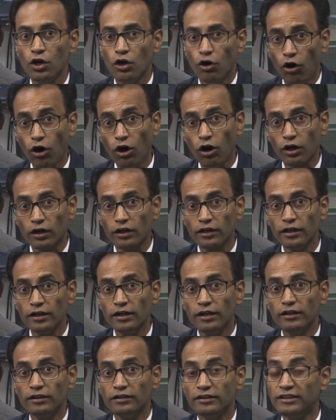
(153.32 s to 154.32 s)
or
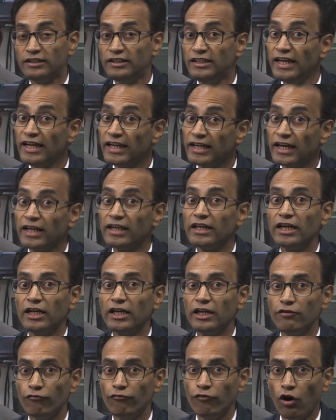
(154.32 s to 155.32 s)
they can
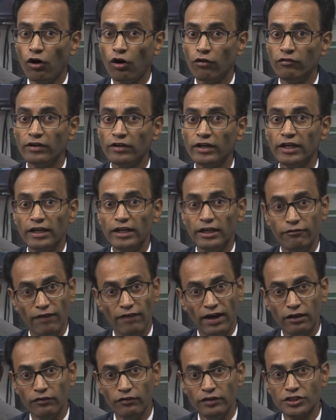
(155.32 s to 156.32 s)
involve
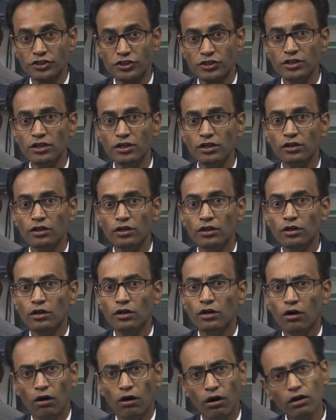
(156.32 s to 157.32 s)
evaluation
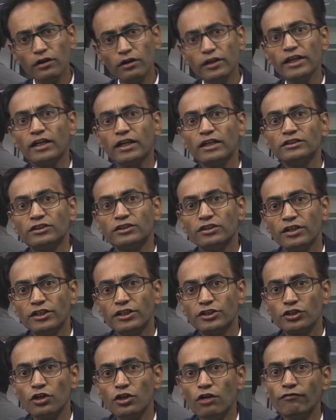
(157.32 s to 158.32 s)
or
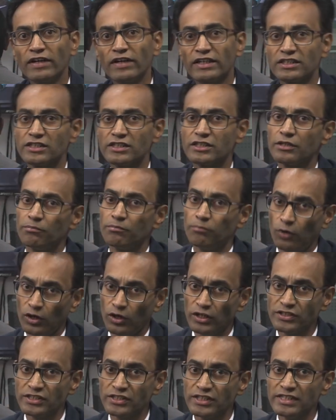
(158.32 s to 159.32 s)
reconsideration of existing
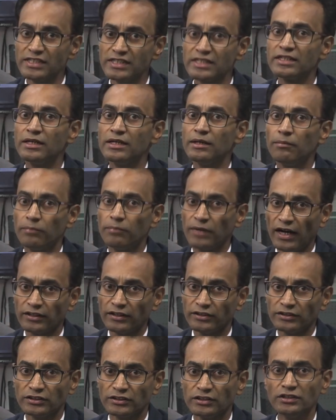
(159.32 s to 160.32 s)
policies,
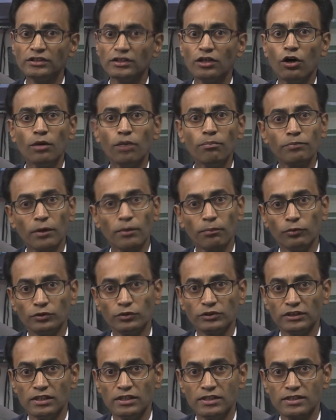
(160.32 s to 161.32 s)
practices or
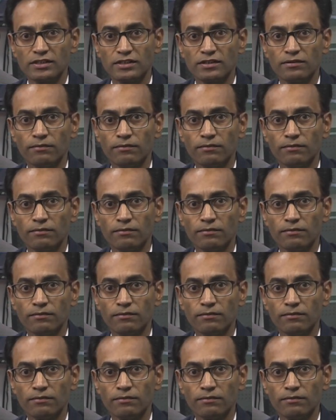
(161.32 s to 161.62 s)
proposals.